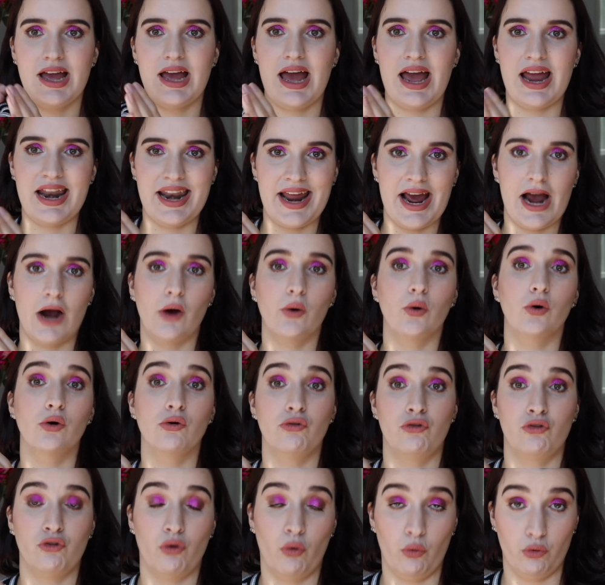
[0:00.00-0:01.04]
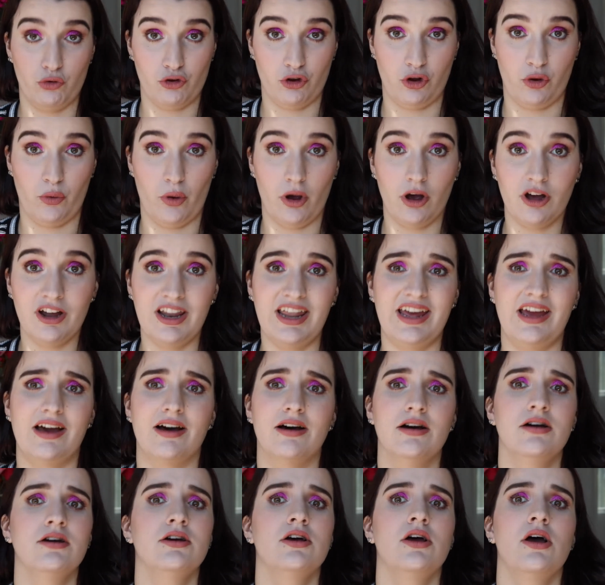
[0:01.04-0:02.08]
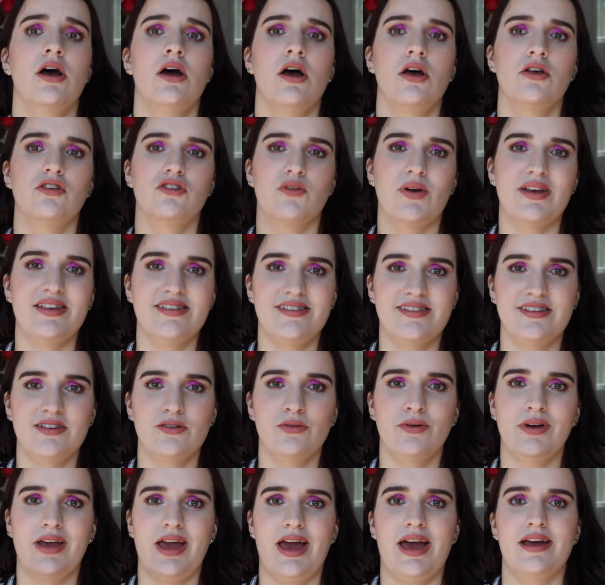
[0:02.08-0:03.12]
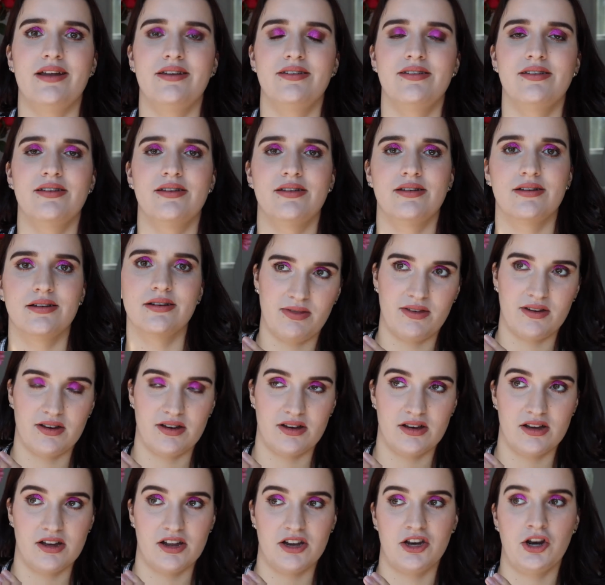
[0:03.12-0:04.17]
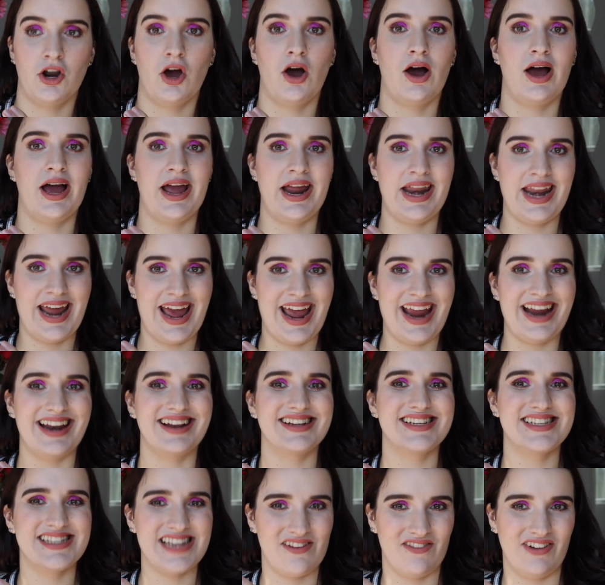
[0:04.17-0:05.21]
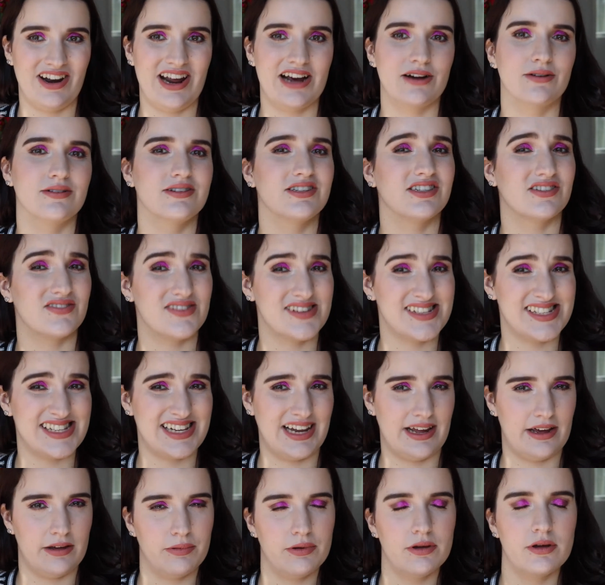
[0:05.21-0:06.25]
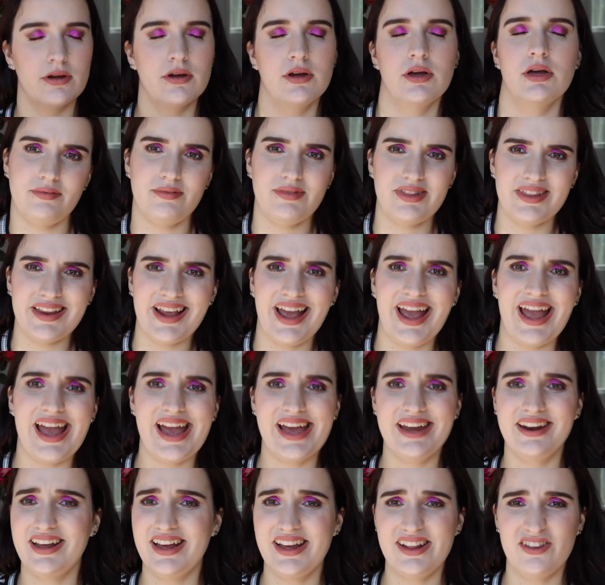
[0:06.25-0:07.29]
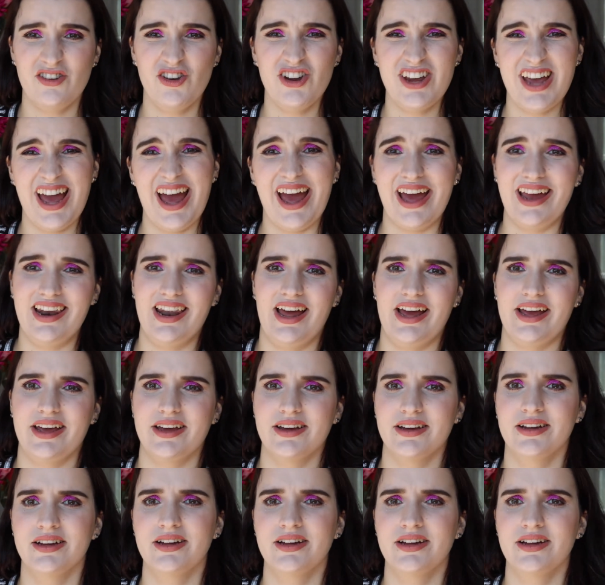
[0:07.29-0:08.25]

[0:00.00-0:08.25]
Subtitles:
an hour or two earlier, so I still get the 9, 8, 7 hours of sleep, and it's okay. Like,